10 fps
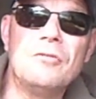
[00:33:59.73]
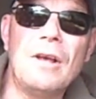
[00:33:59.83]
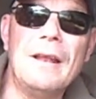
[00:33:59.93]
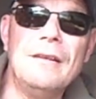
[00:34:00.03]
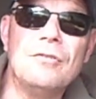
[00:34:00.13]

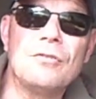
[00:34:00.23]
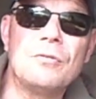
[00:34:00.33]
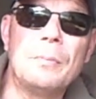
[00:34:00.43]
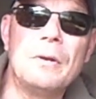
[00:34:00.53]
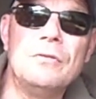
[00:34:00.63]
challenge, I
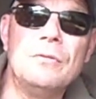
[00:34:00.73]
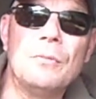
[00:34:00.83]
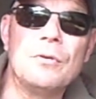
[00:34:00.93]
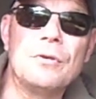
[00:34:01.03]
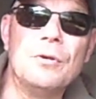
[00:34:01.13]
suppose you
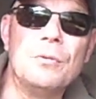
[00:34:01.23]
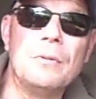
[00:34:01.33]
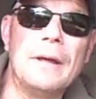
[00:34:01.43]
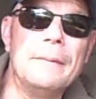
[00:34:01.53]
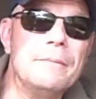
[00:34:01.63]
might
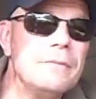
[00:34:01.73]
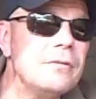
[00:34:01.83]
call it.